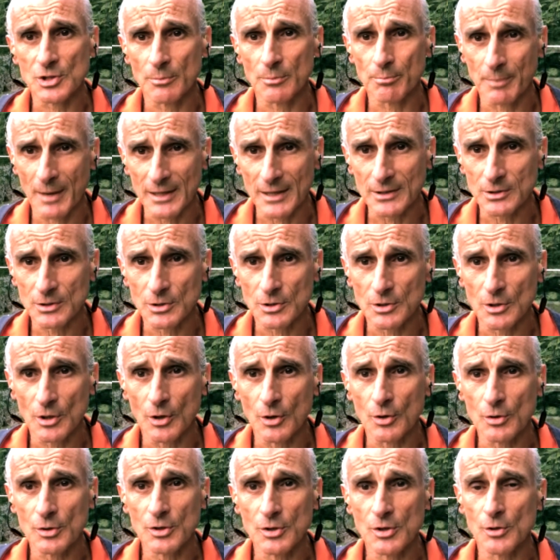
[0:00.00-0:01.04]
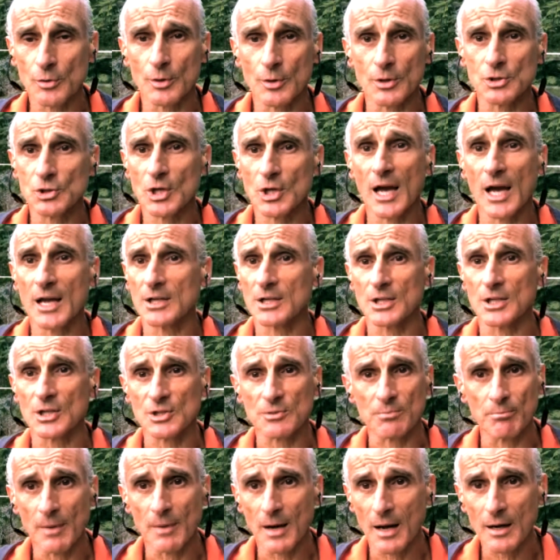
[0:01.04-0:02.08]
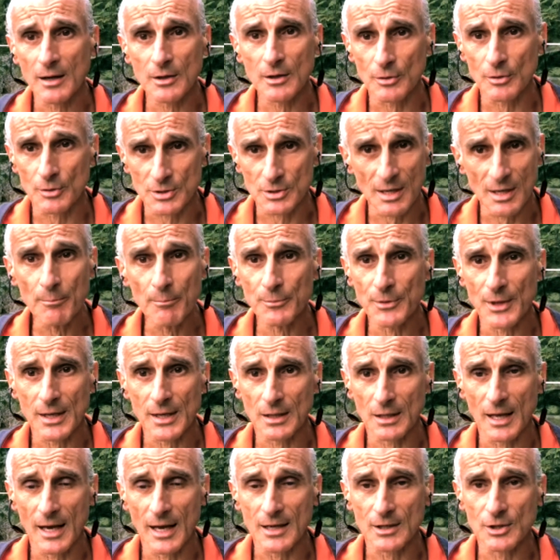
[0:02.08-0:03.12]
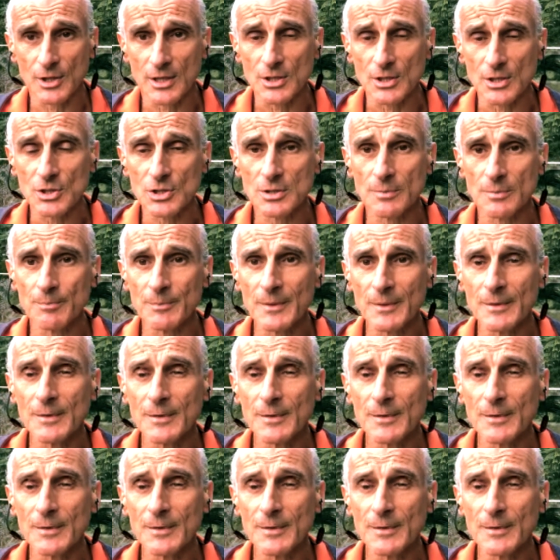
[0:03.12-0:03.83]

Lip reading: Tibetan yogi or a Chinese monk or something like this,